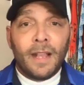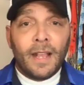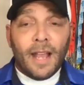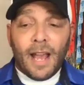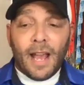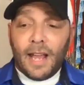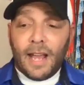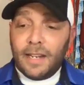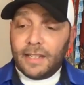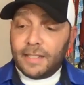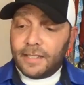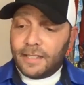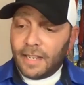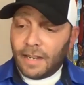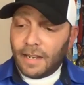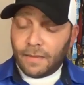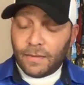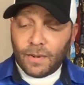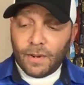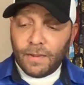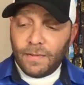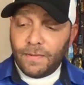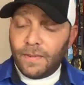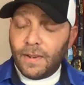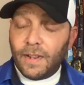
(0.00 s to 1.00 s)
And it's
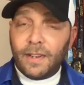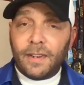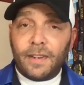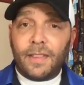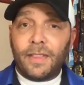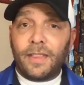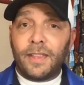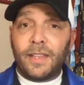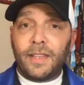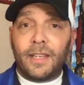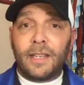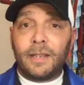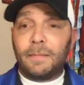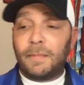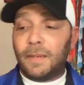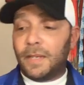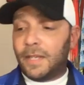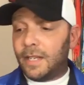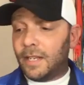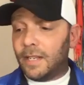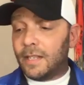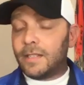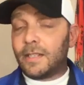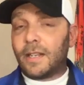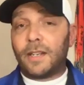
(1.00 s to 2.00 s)
never a fun thing
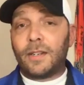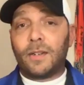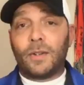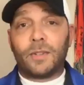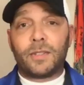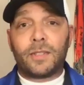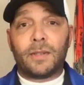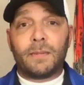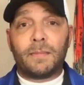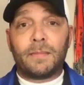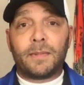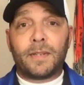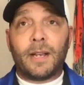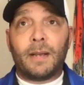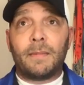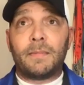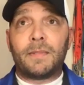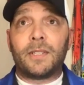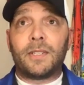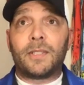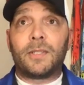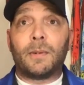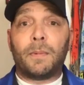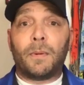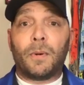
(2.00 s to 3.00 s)
because I know sometimes
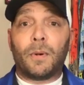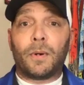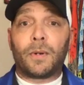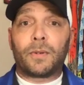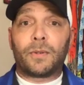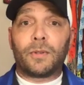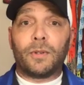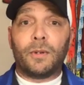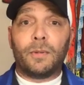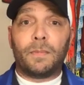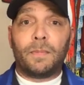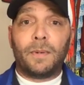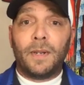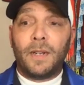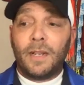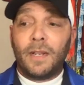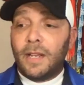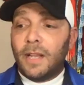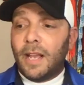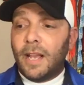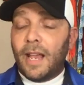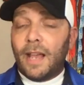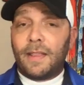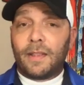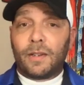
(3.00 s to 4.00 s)
the support group
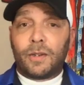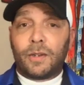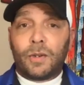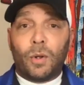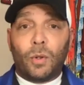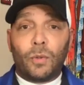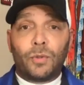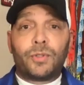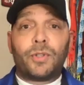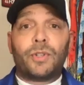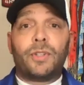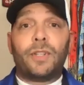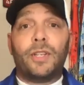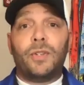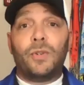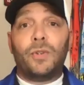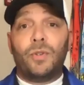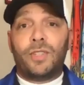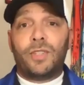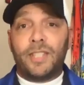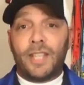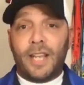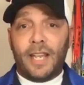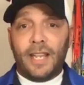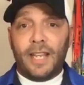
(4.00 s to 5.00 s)
and the culture that you
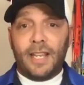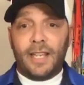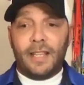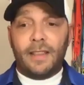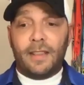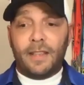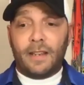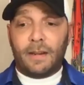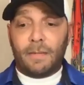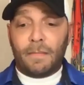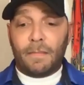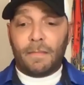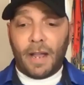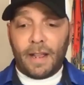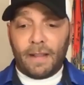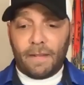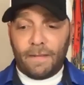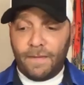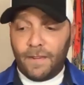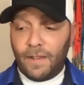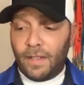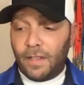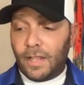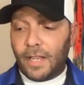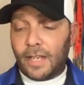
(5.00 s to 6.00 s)
set in there might
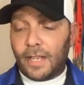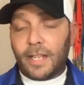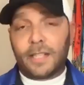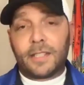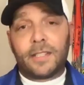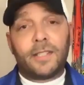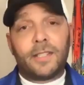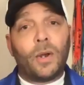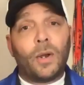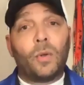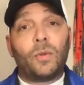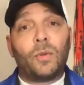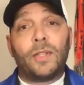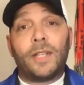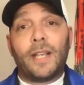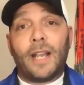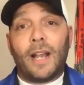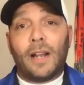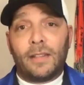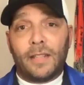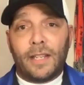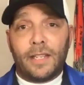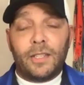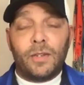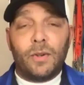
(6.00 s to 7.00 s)
feel like it's the only
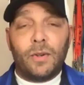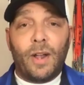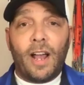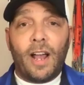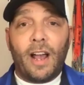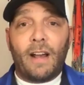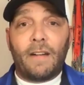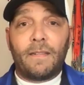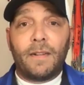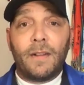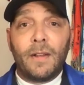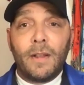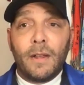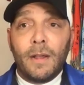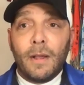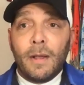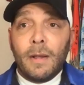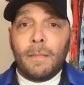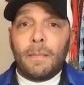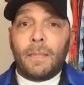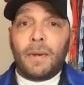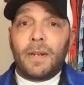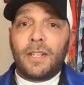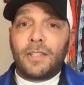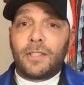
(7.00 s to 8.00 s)
outlet you have,
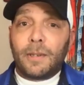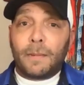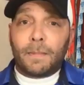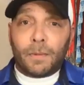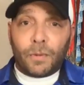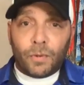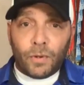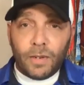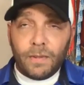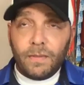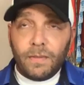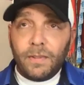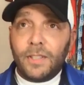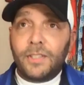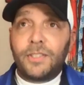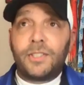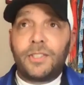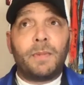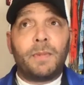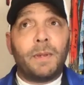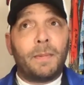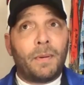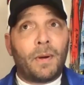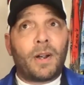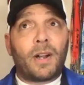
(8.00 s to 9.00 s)
but it's a privilege to
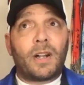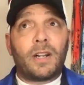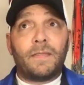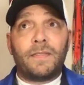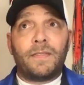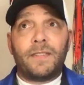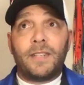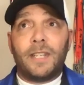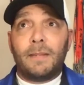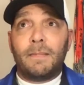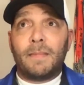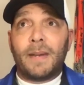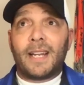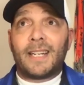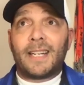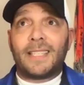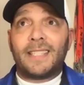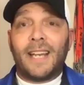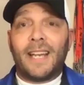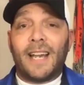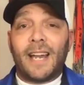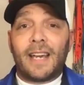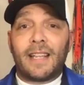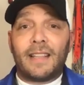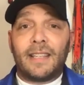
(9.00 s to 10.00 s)
be part of Team Addict
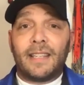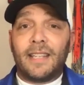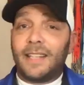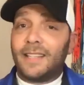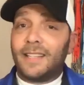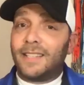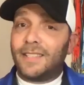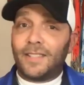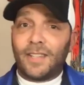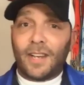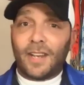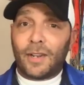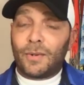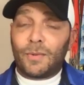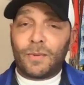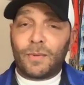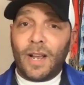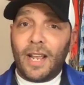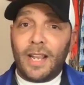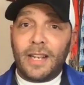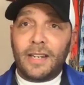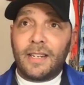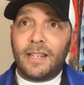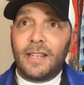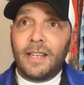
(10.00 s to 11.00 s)
to Athlete. It's not a
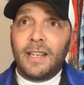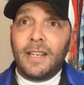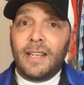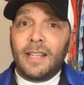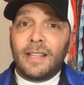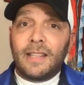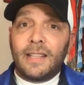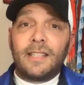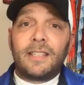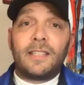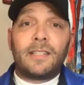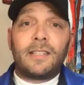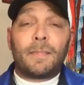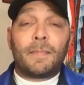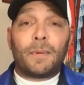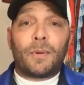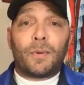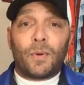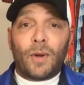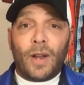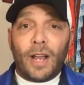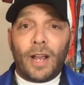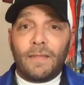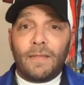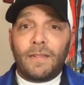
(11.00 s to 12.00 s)
right. This is a
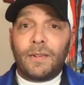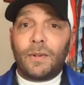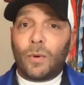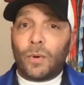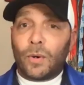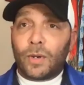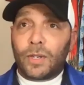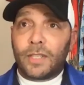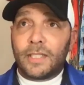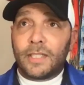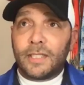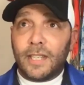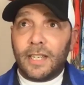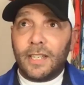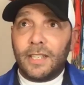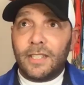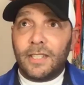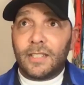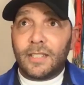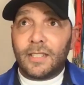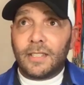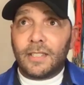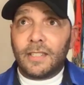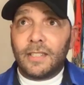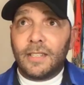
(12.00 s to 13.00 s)
private
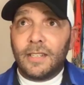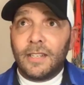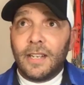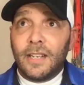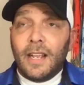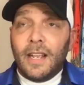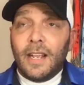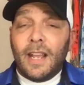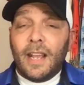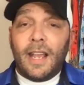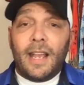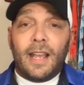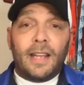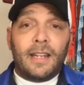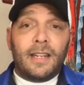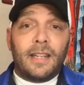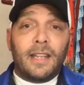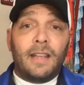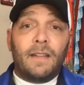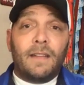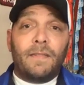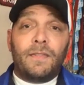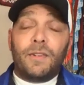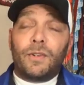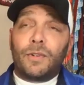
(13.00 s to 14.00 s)
organization. And
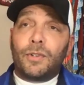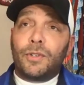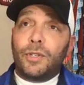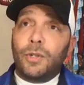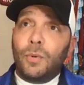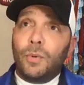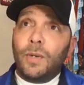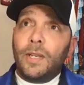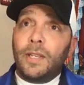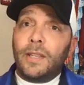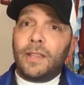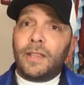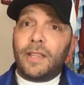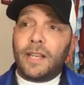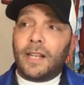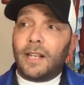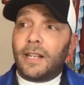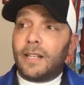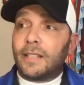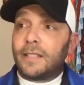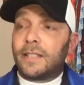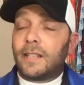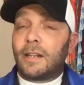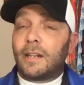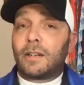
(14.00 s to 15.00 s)
if you're doing
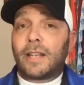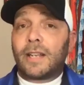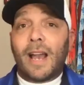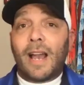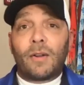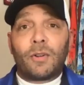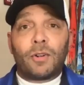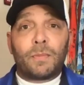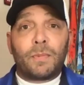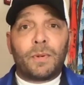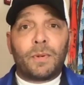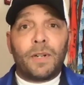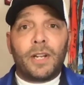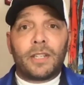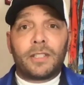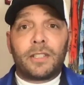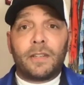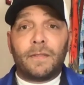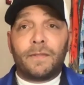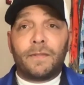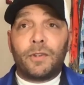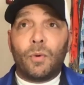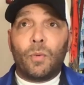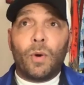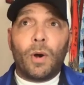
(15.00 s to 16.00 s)
things that are
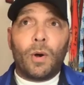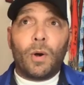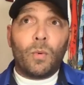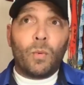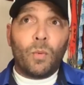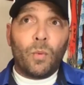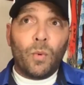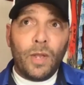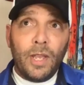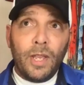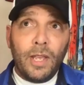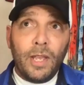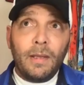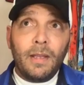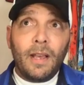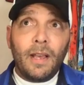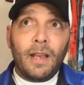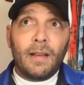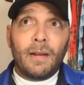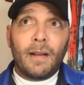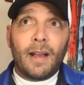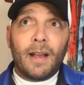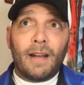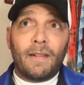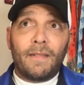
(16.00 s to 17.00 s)
counterproductive to what we
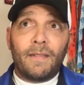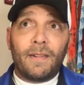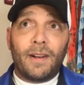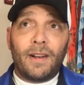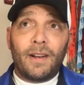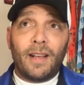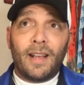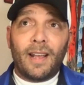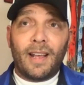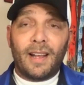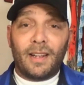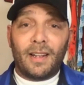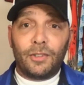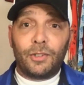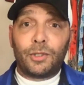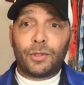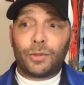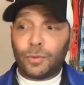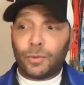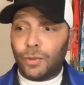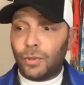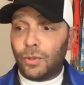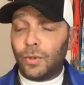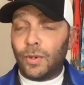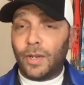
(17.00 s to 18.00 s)
have held
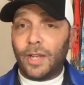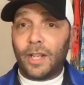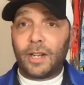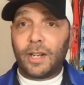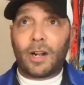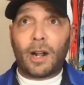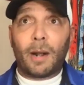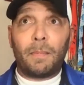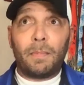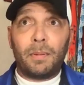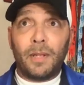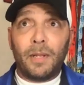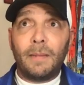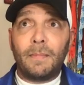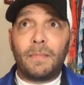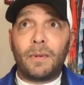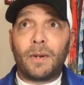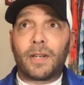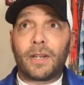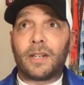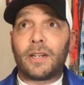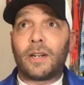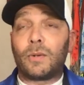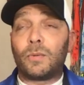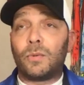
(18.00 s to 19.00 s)
true in our
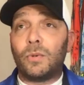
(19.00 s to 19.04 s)
playbook and our